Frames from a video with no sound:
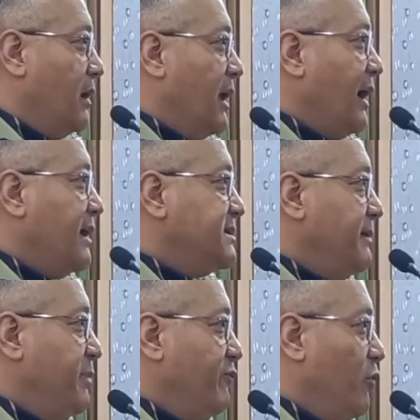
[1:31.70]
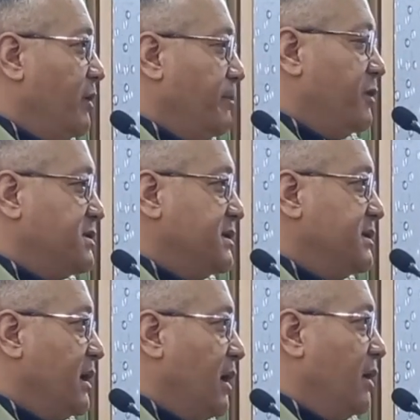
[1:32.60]
Like I said before, the person
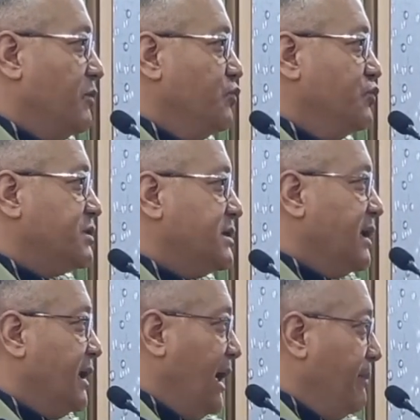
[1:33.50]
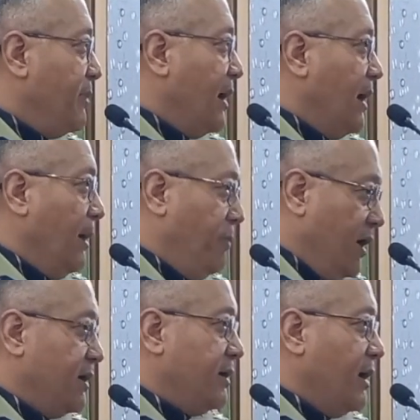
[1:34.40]
whose name
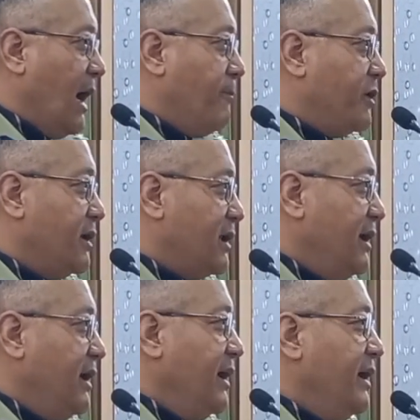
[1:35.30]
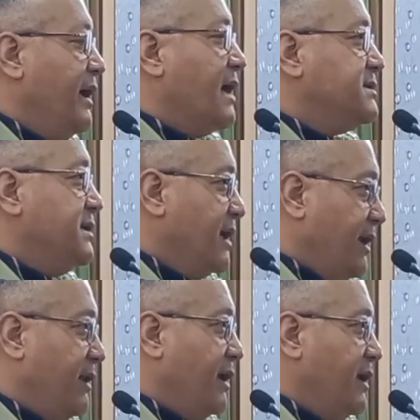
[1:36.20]
appeared, apparently, he has
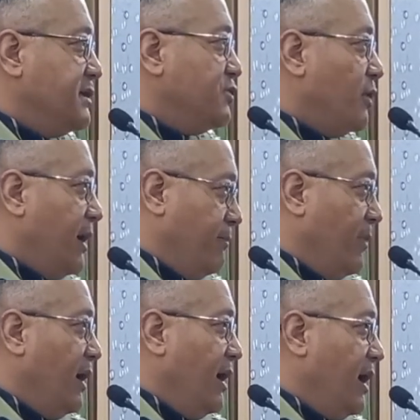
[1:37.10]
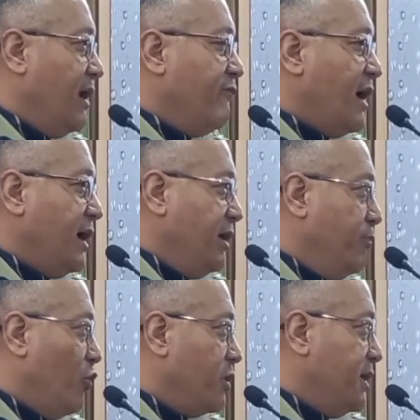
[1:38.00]
denied that it is not him. And in fact, he
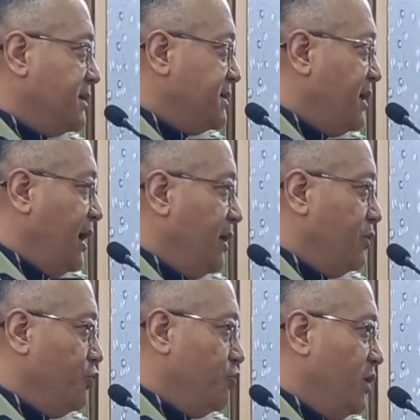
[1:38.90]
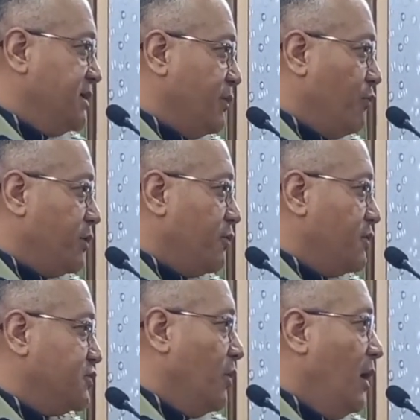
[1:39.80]
reported yesterday to police headquarters
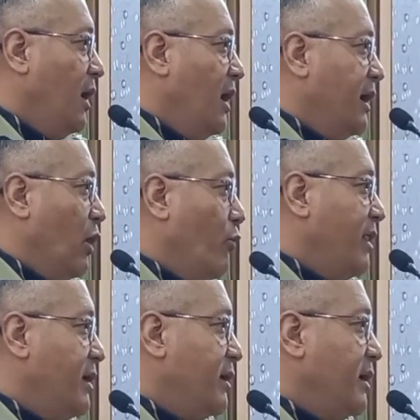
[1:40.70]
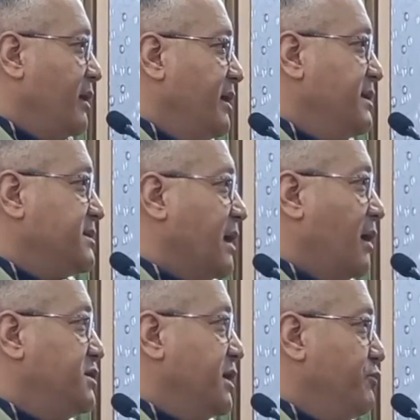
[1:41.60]
also. Now, whether these
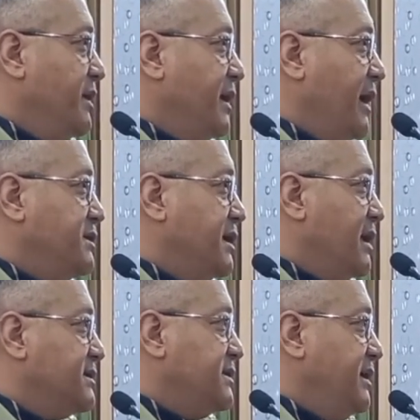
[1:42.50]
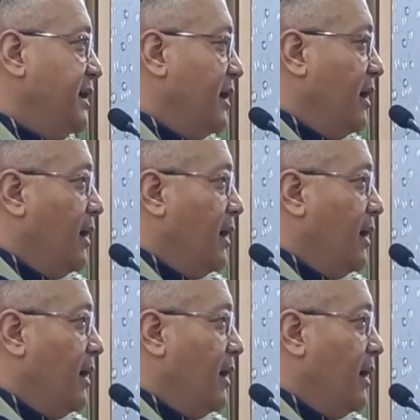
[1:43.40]
are genuine Hnlc